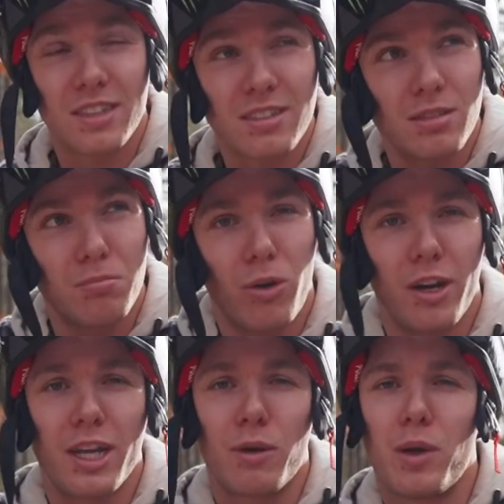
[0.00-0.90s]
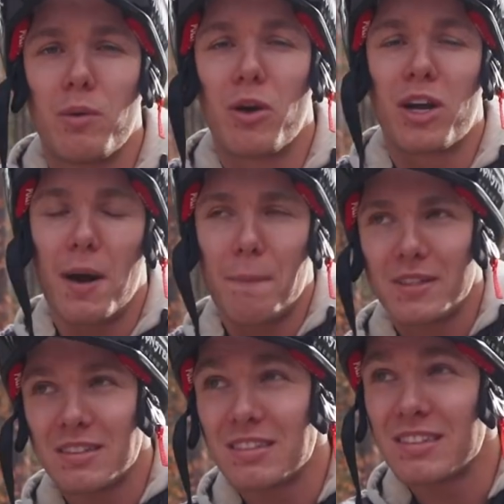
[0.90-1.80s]
This morning we woke up
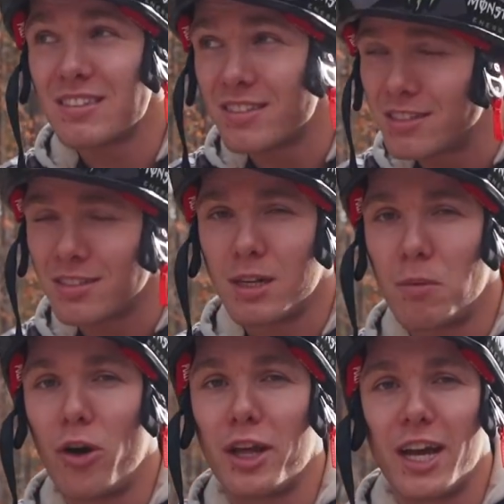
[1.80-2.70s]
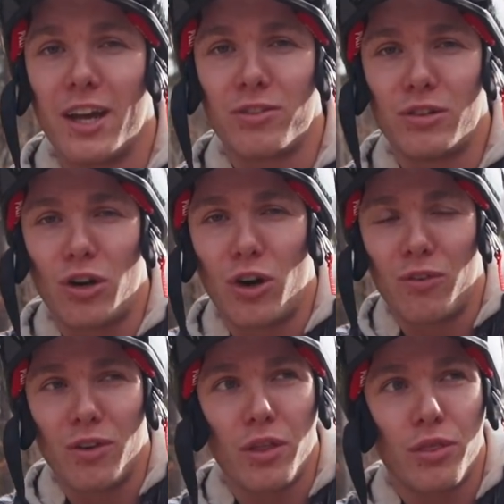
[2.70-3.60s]
at 6 in the morning and drove